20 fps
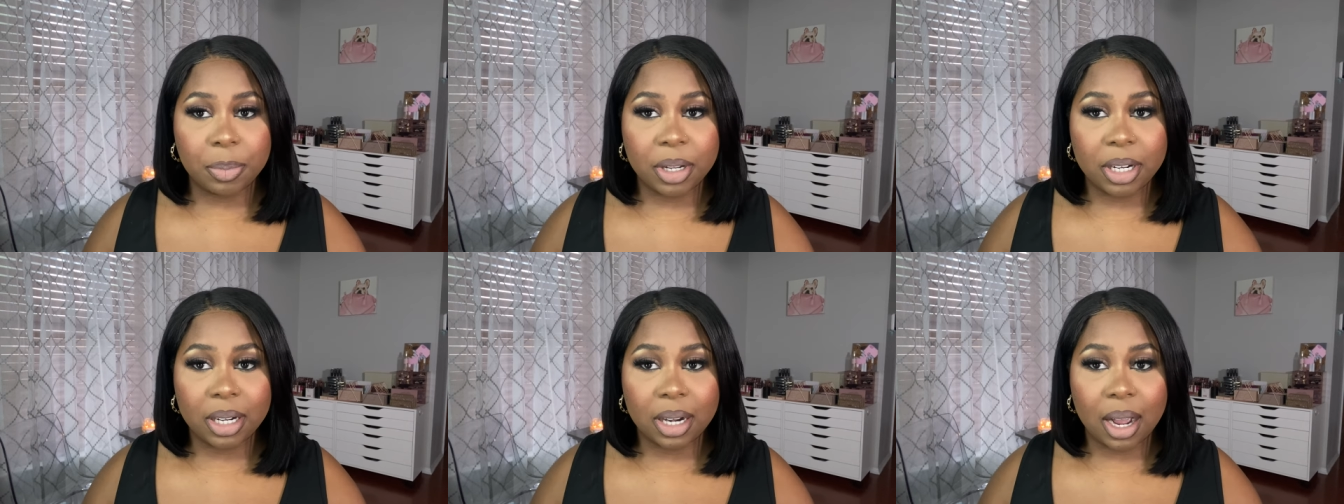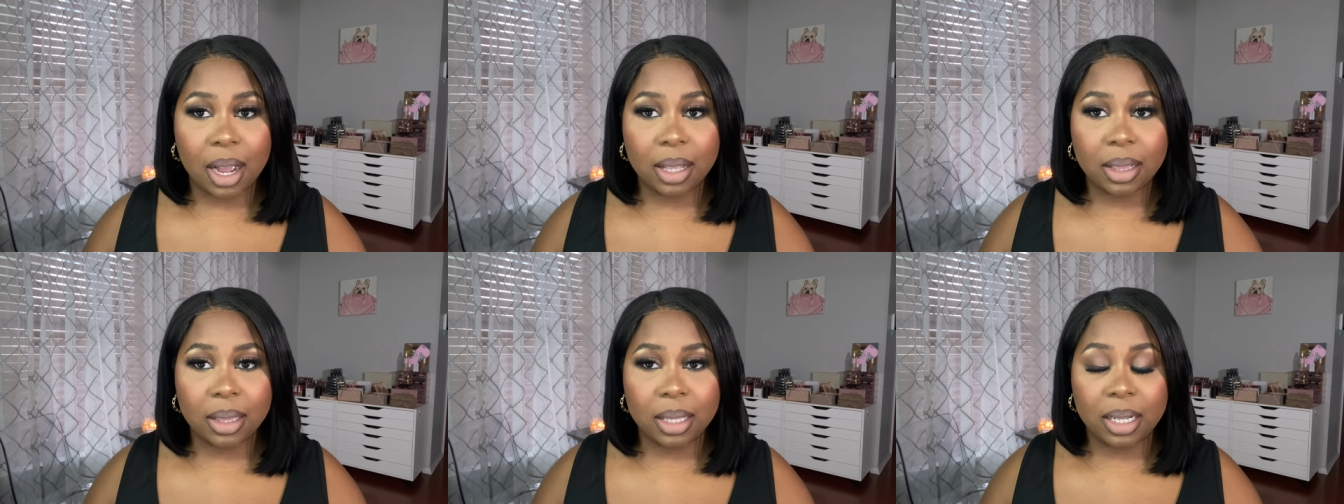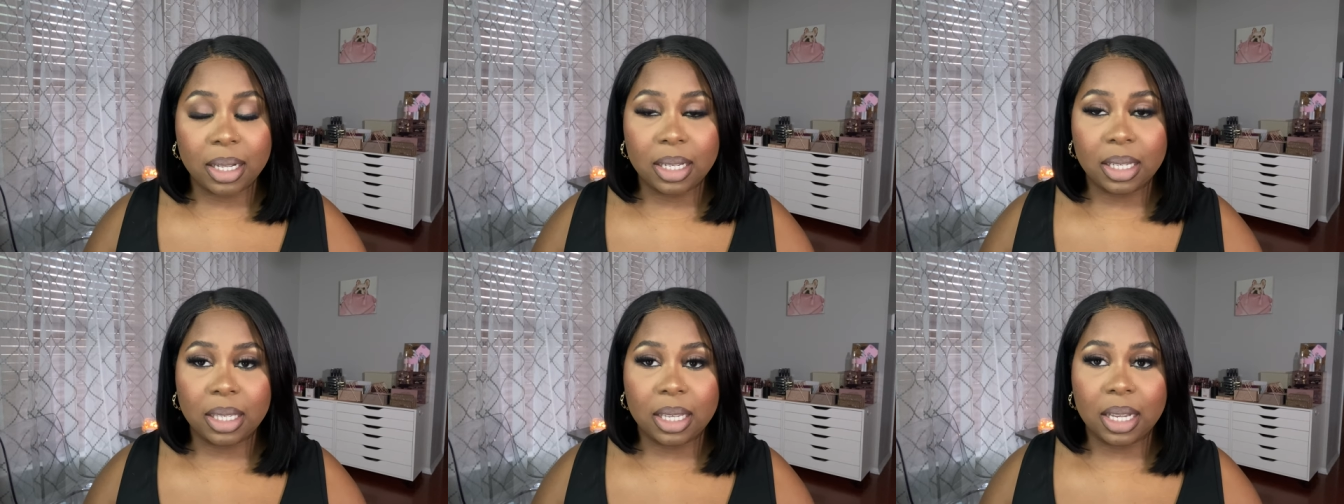but not
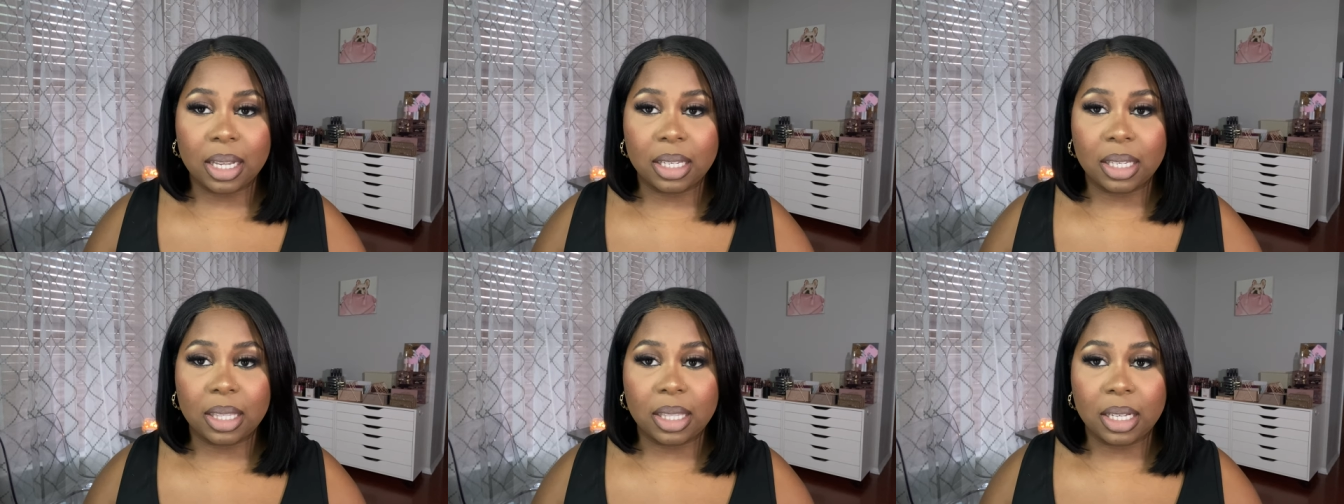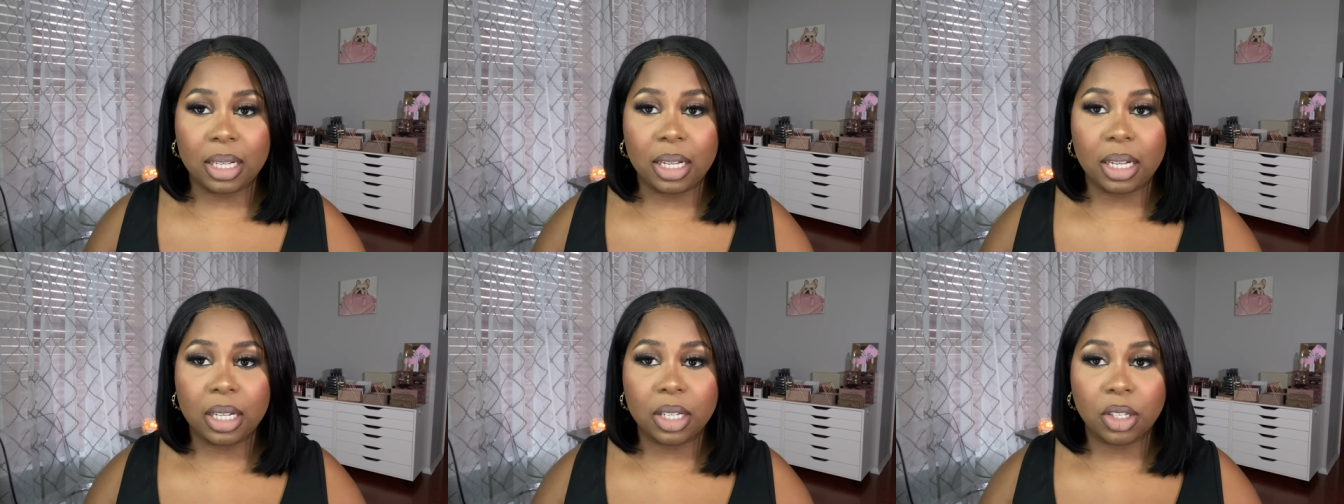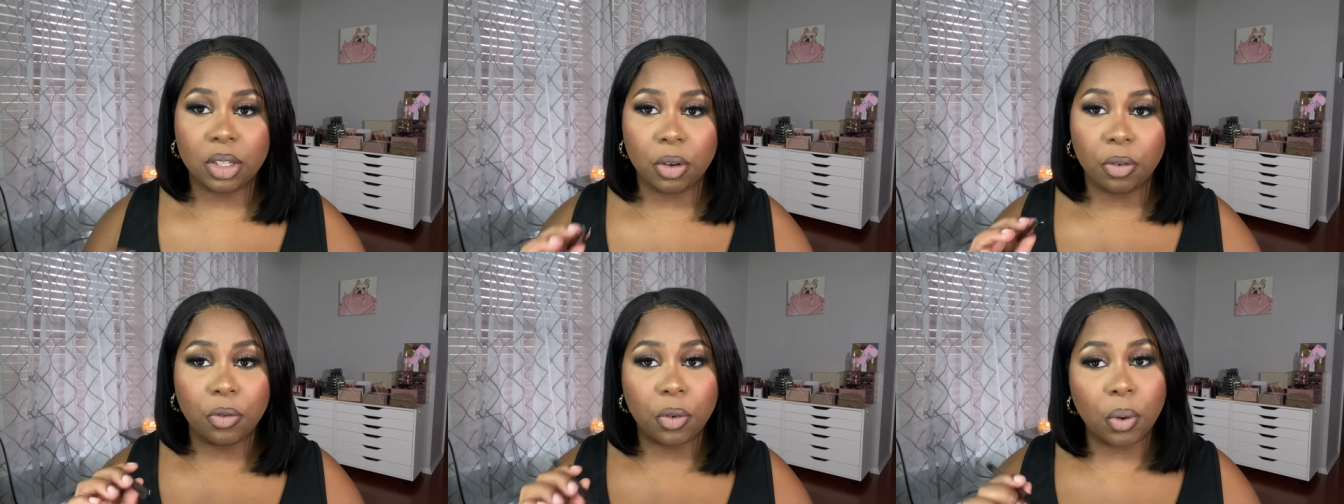least is the
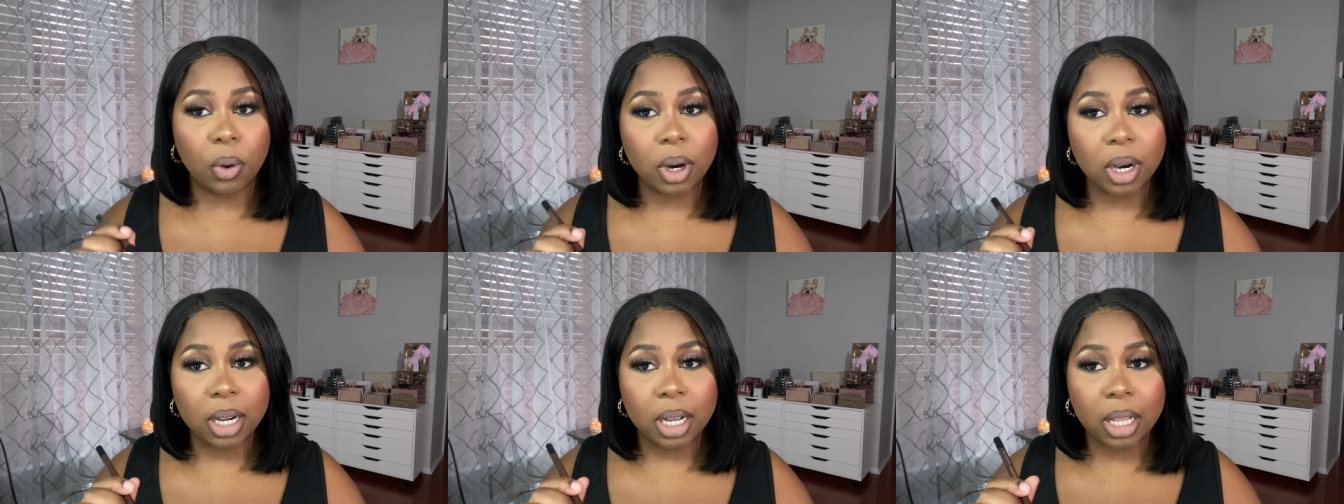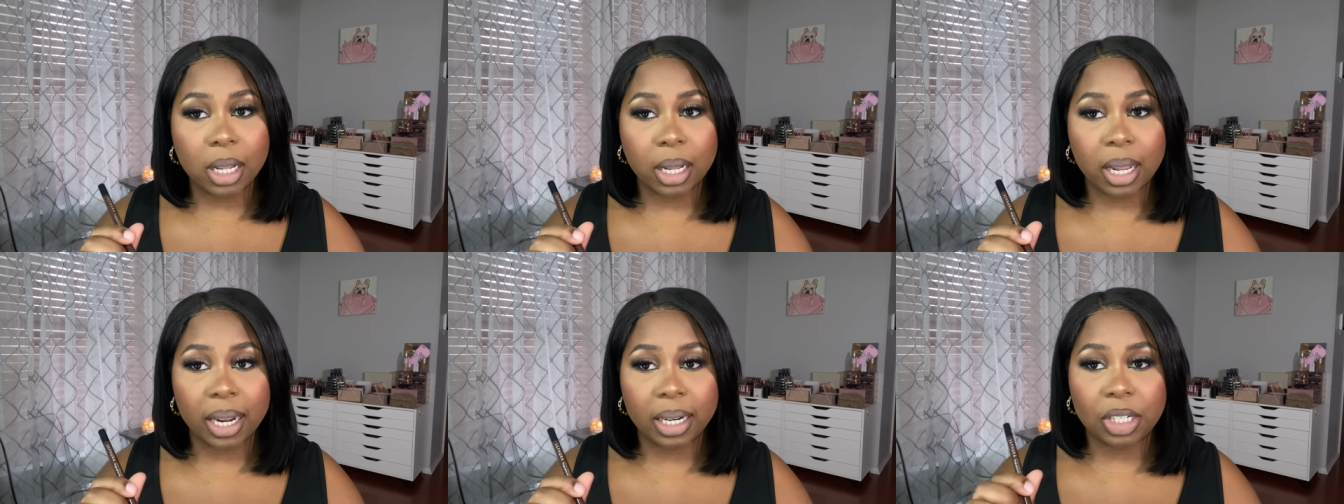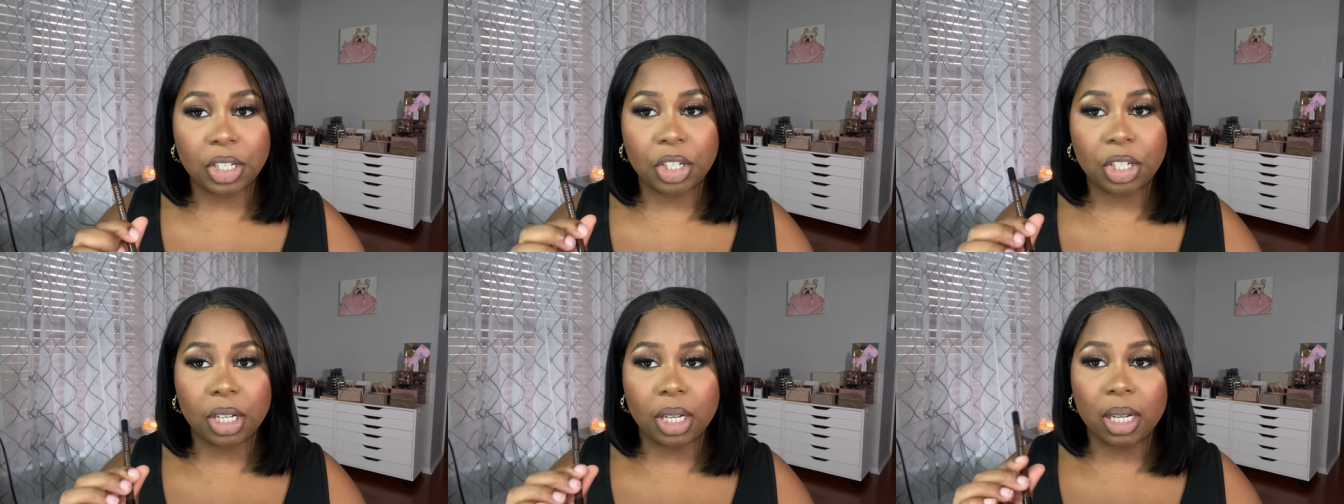Sephora
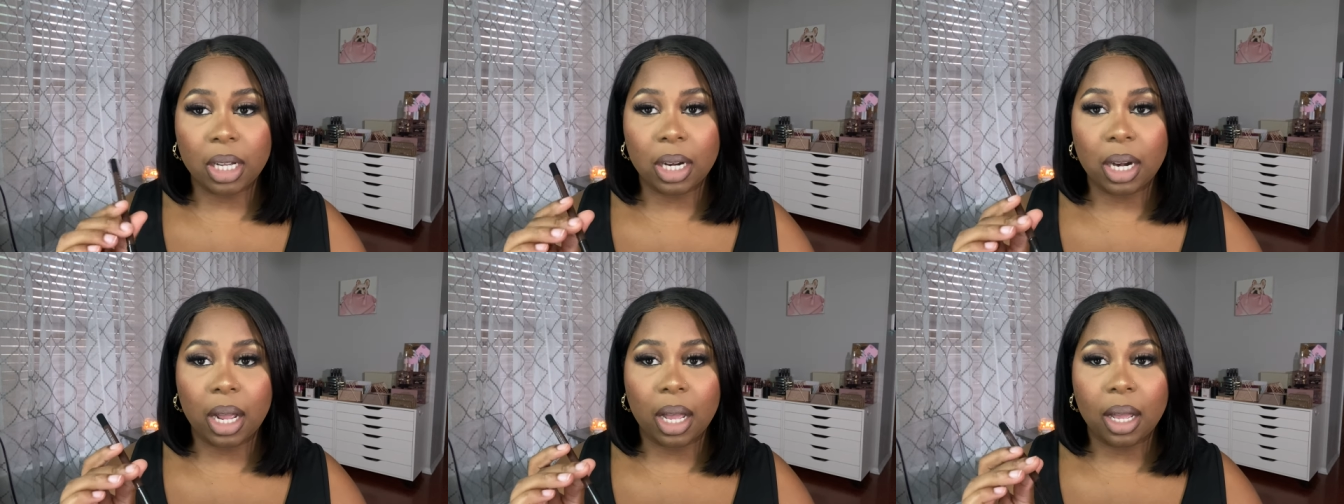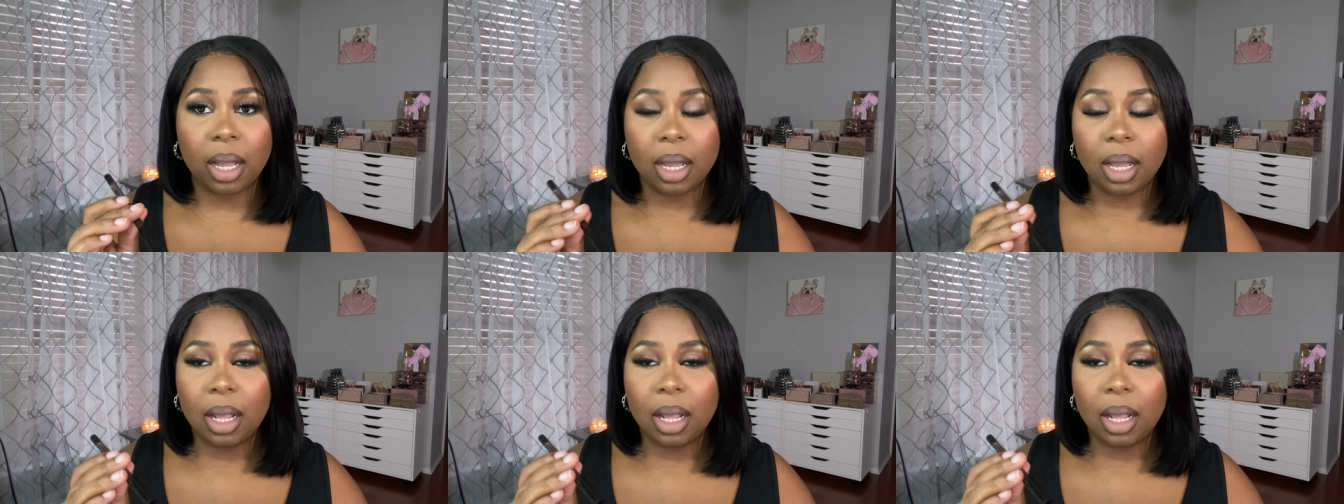Collection